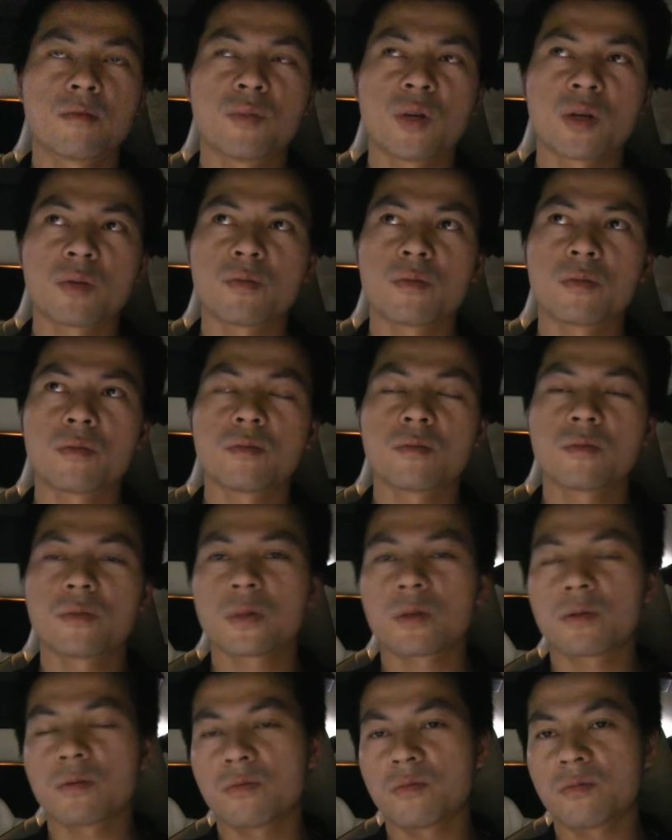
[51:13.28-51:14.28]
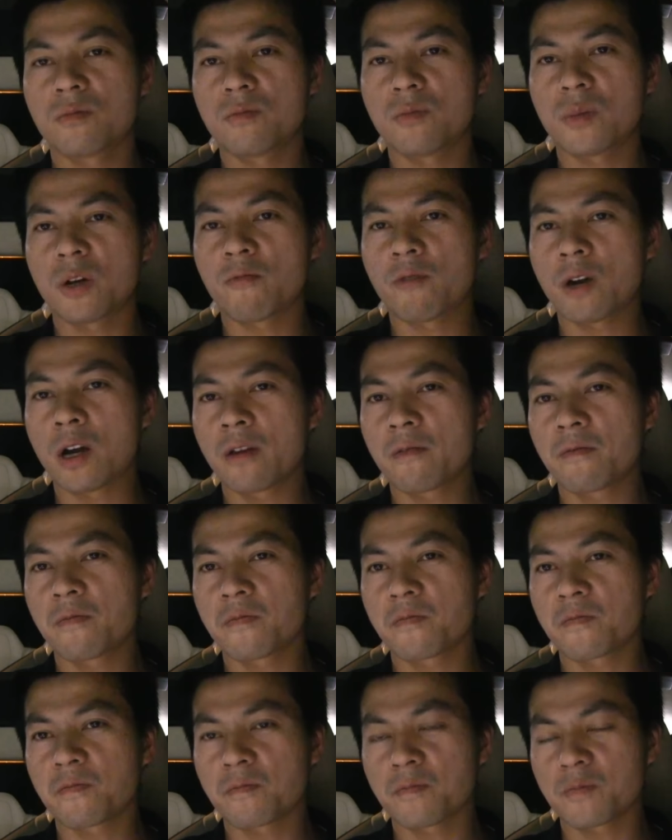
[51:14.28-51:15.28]
but my
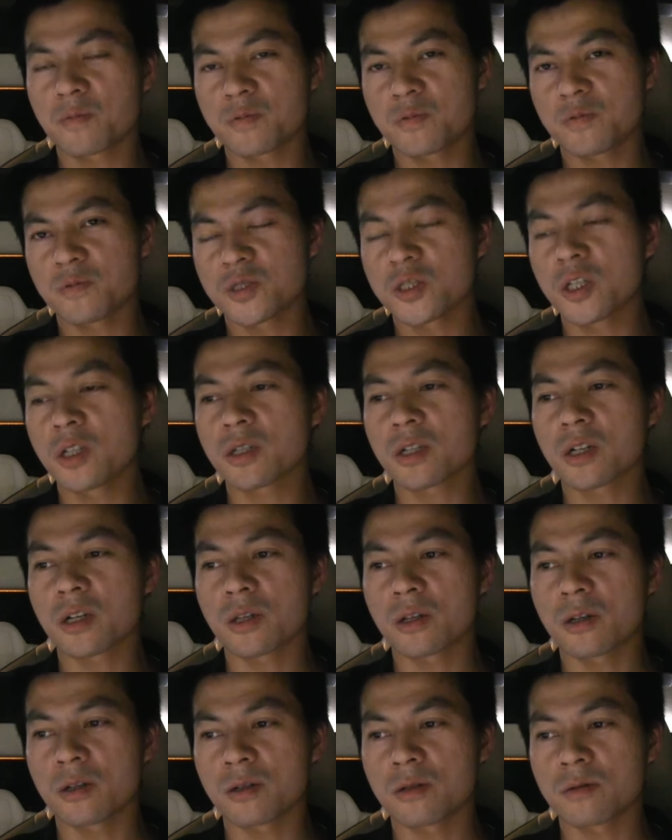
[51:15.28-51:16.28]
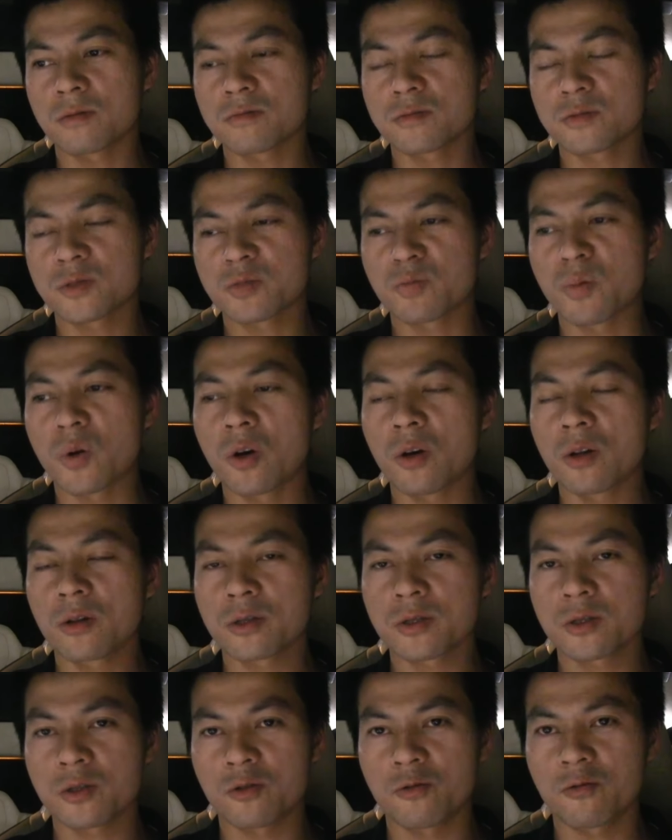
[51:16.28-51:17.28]
wife, she's kind of small,
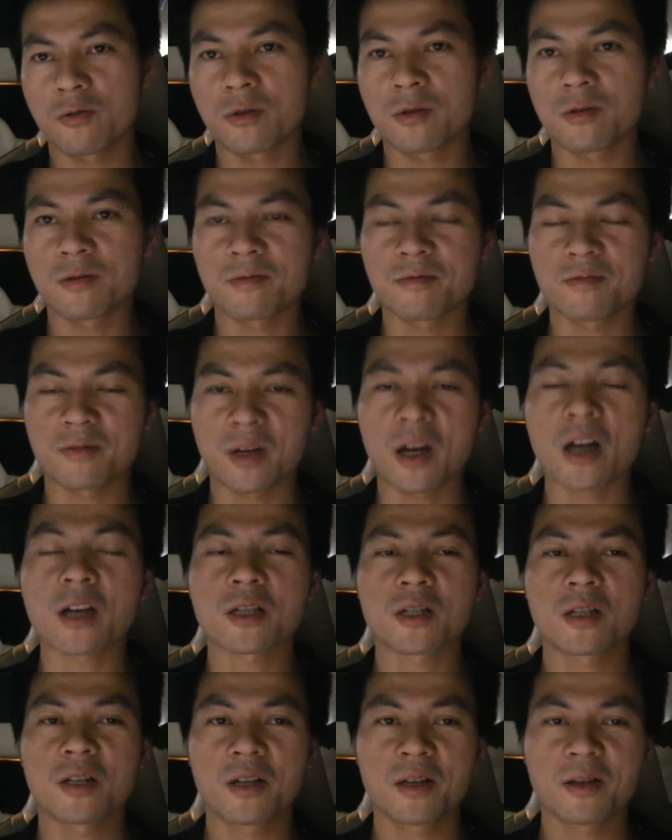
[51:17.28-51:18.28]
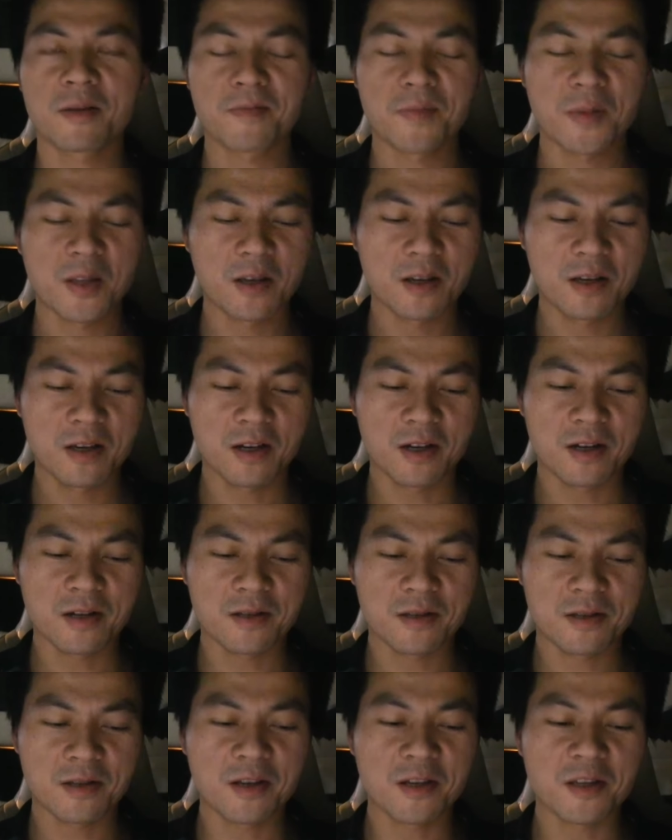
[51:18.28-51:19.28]
so uh, actually.
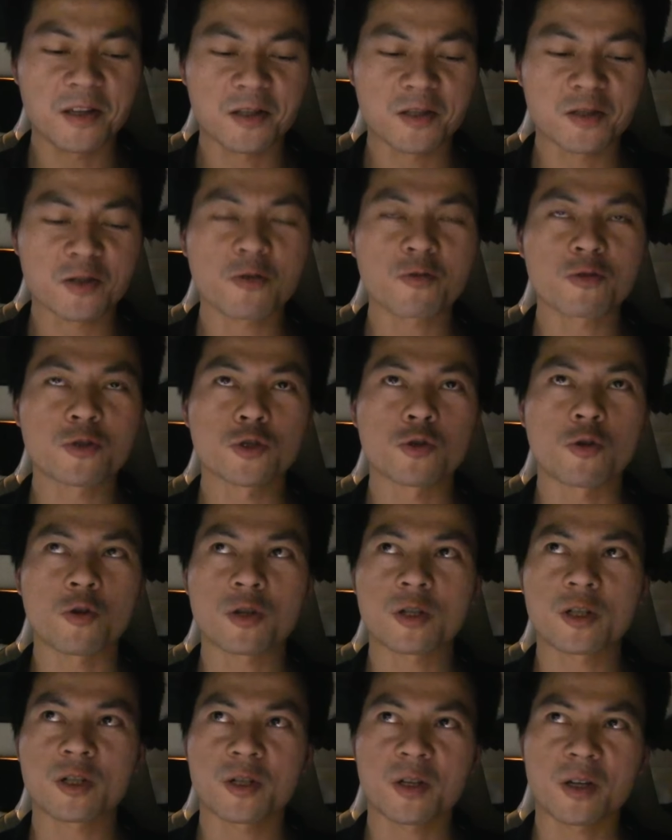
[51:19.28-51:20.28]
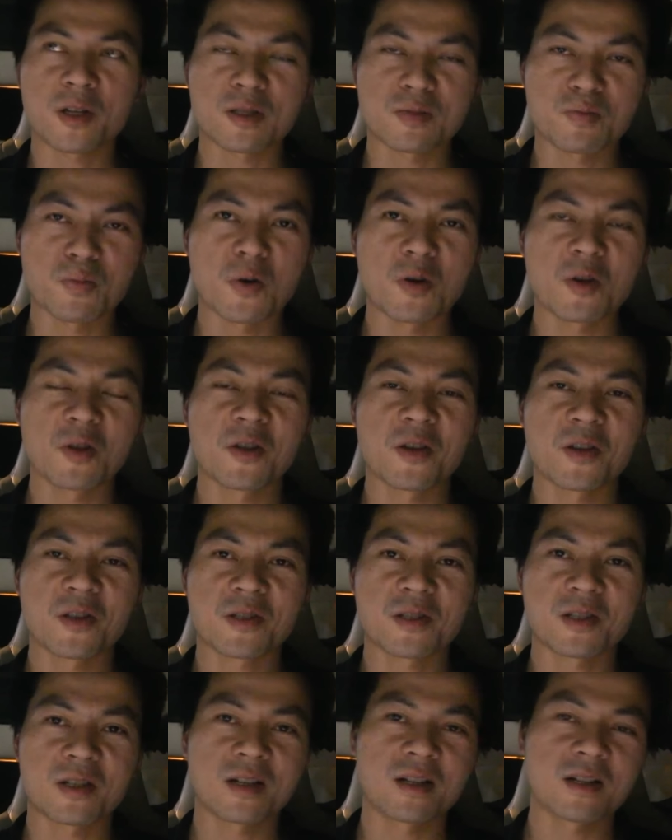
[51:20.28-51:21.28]
It is so short and small
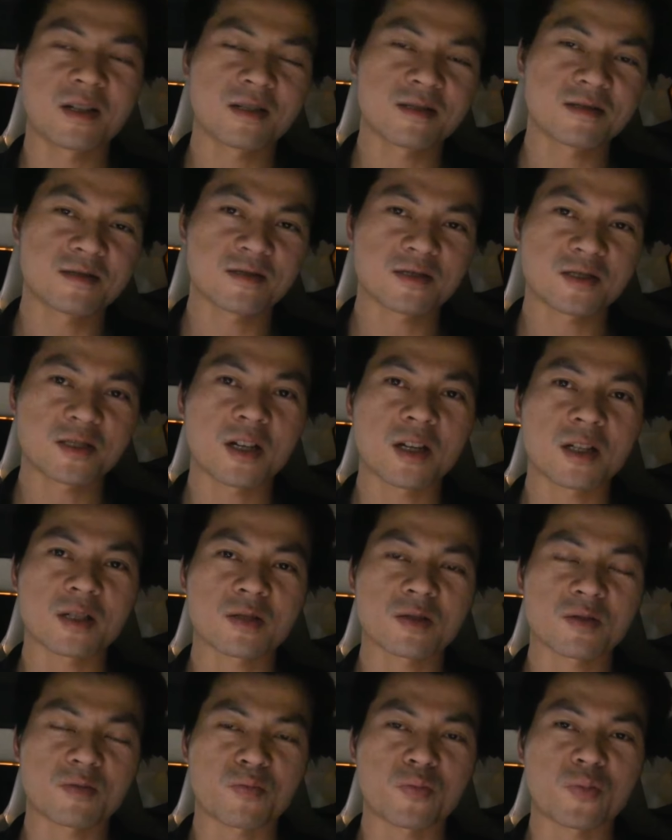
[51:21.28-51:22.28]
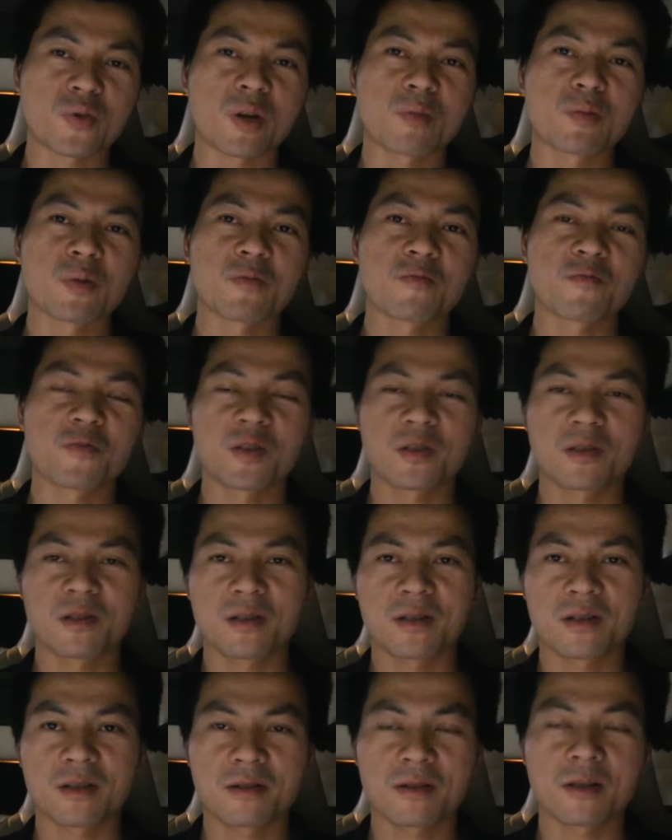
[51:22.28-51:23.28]
that uh, she has a problem with
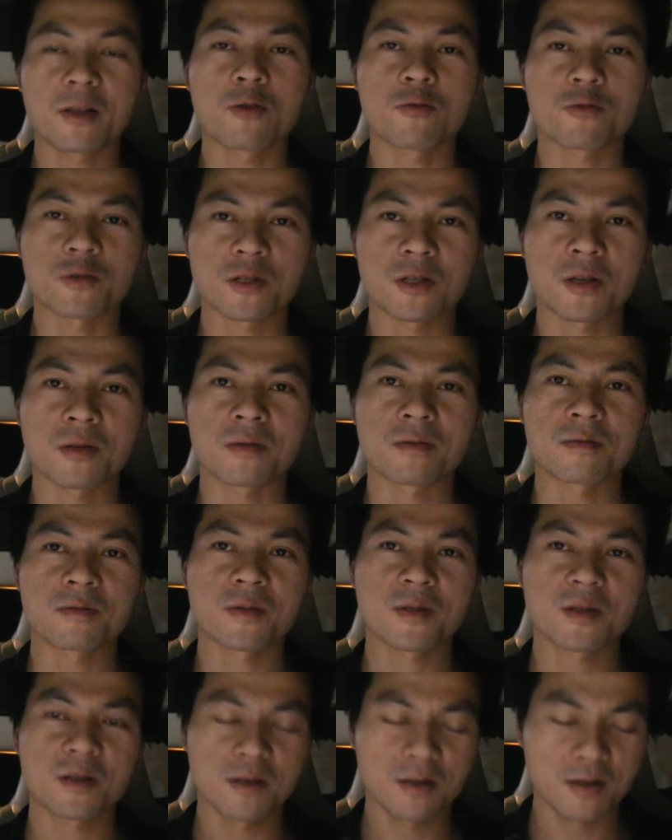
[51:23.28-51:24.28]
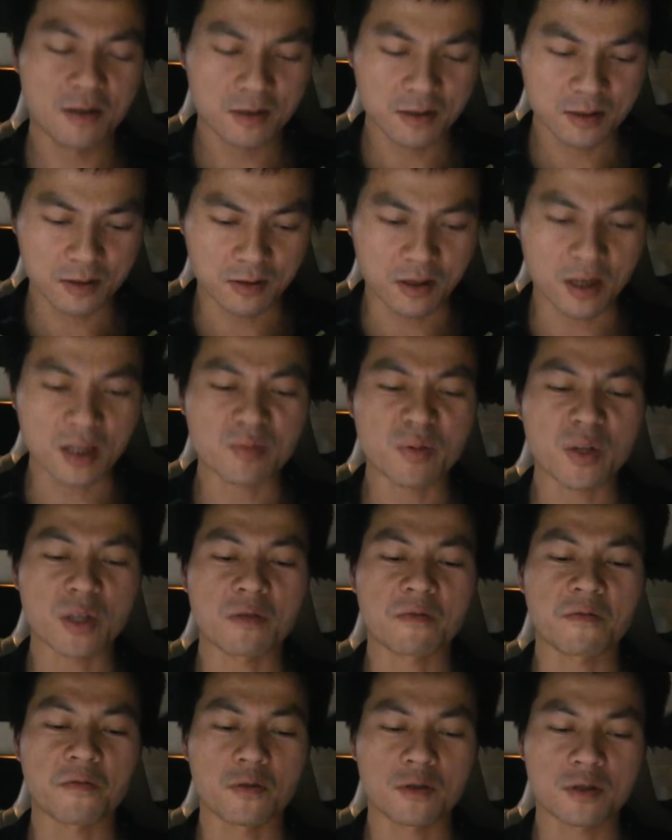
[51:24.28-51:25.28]
uh, low sun. So that's a bit
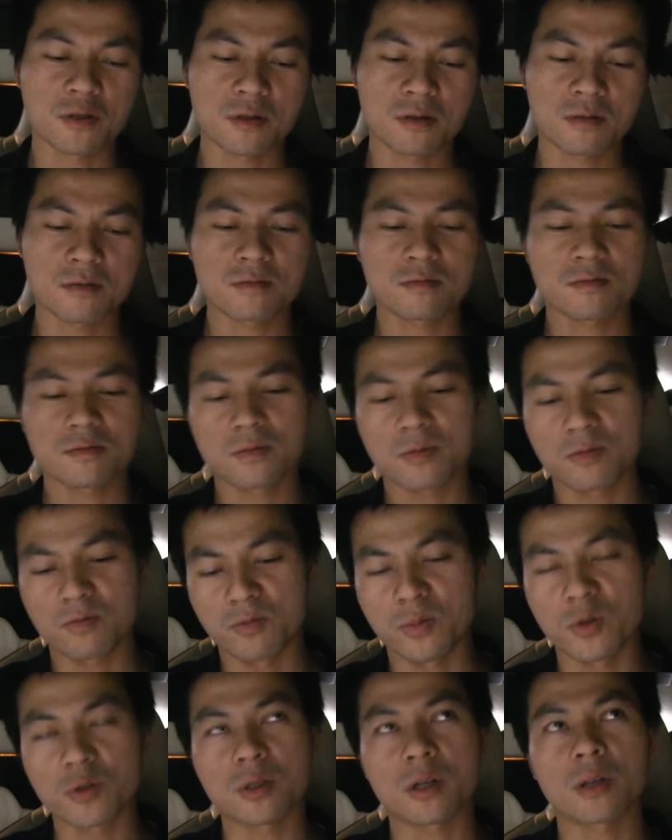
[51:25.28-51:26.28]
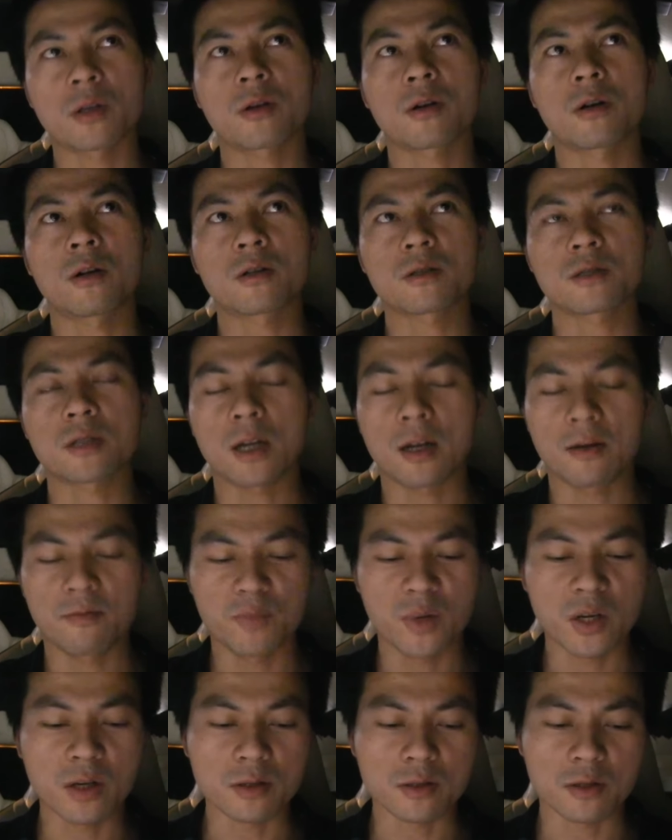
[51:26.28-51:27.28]
unfortunate. Most other cars, they
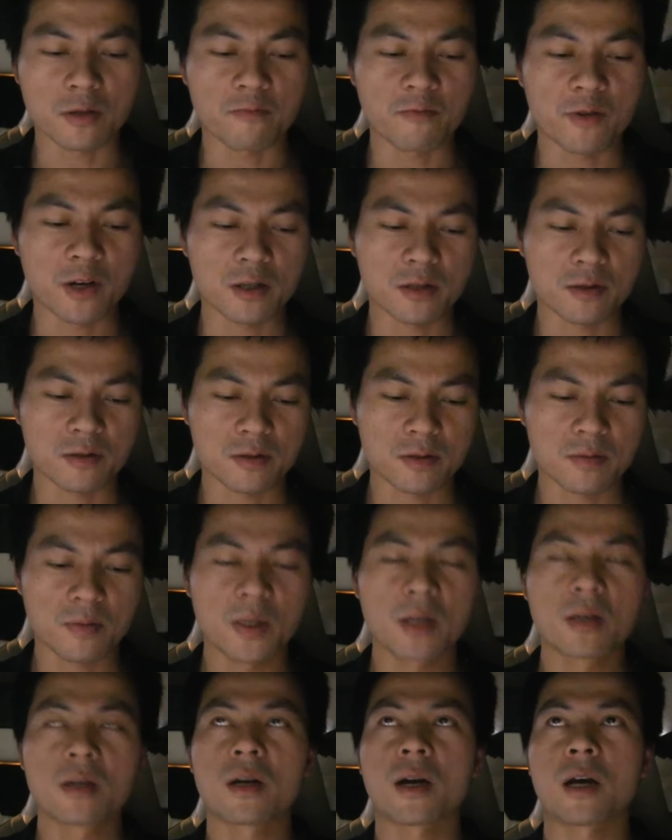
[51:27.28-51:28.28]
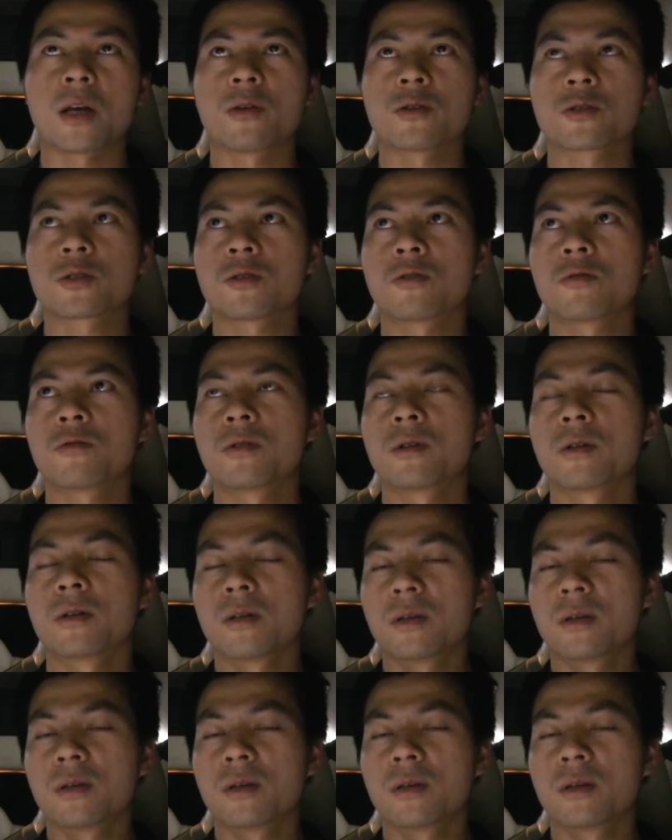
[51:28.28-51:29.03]
have bigger sun visors. And also,